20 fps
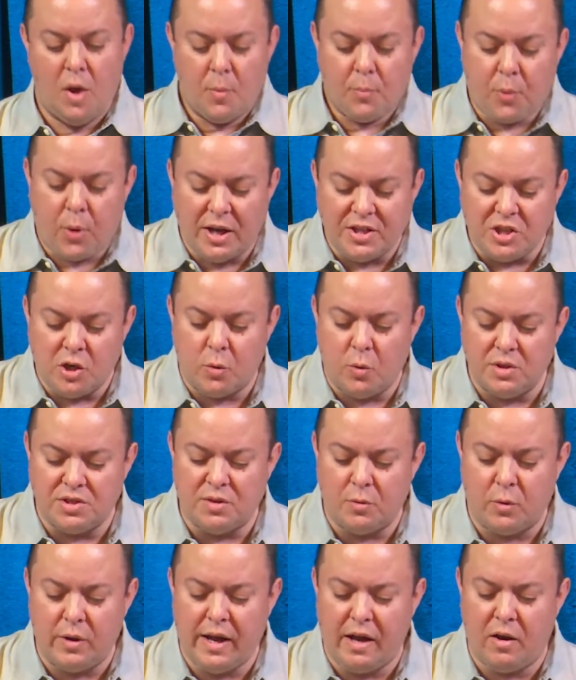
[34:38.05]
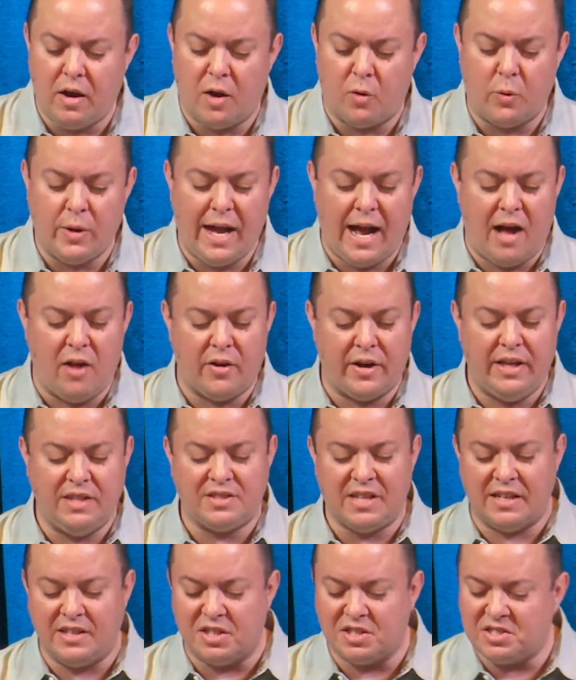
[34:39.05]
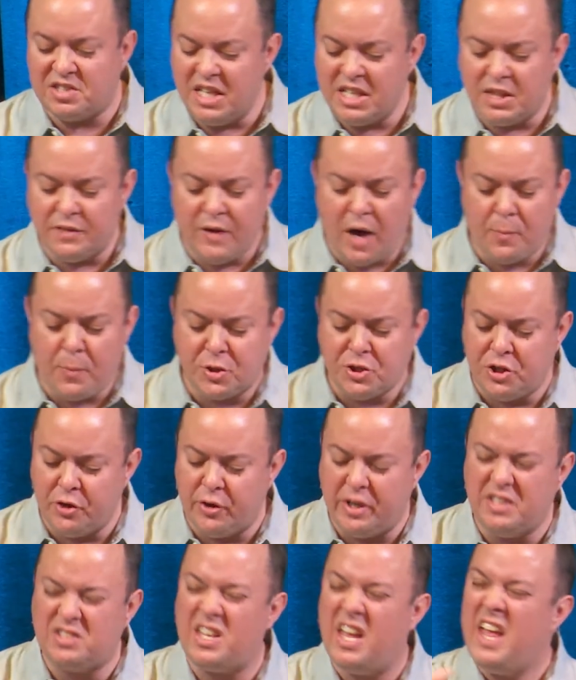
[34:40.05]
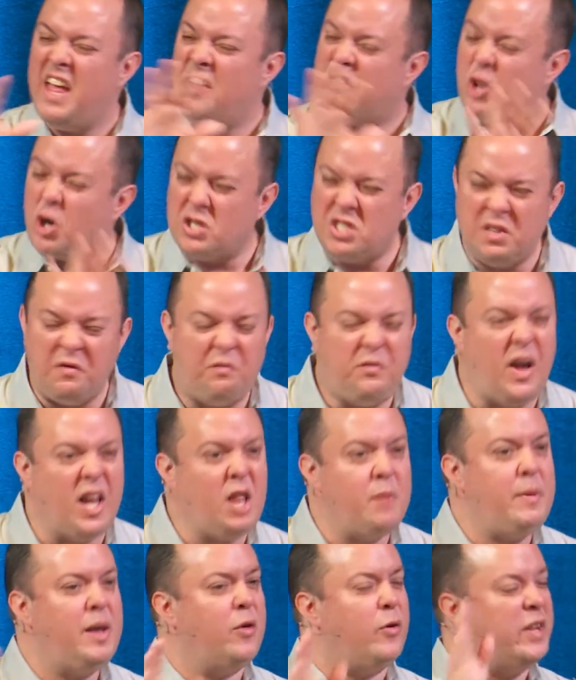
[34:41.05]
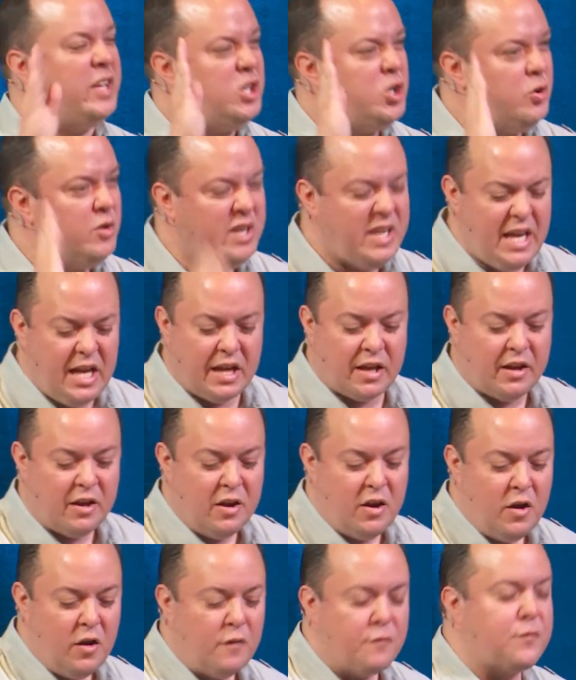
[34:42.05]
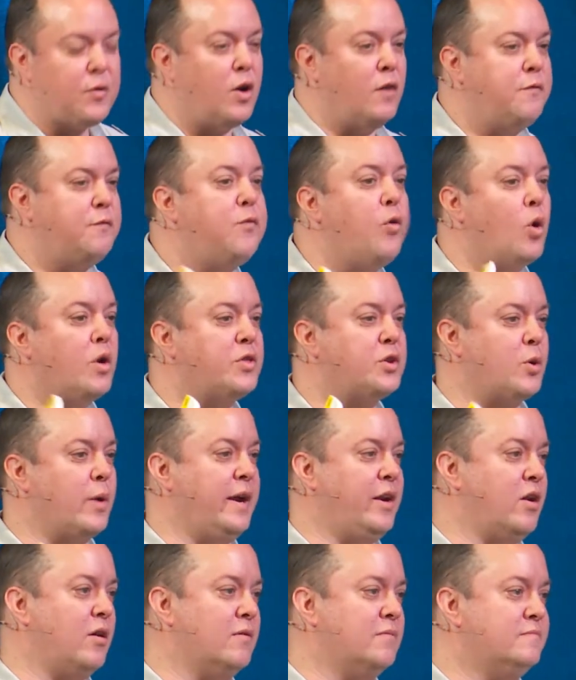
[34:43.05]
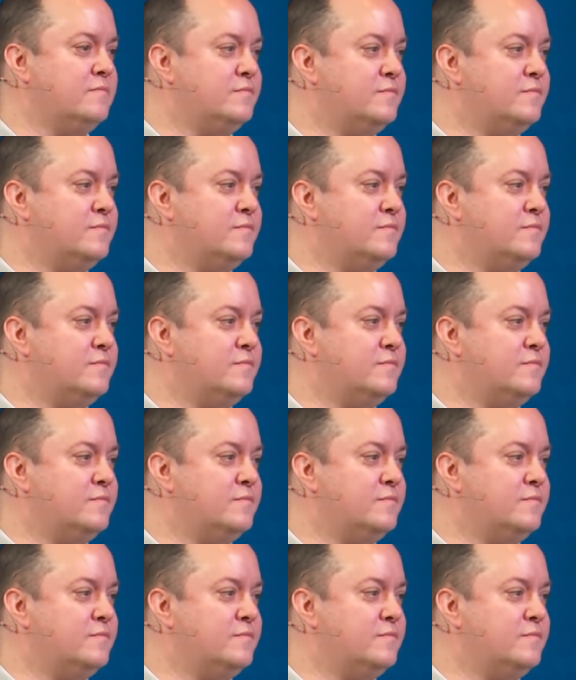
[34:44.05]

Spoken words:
Present realities and distinctive opportunities that are developmentally unique for a fourth grader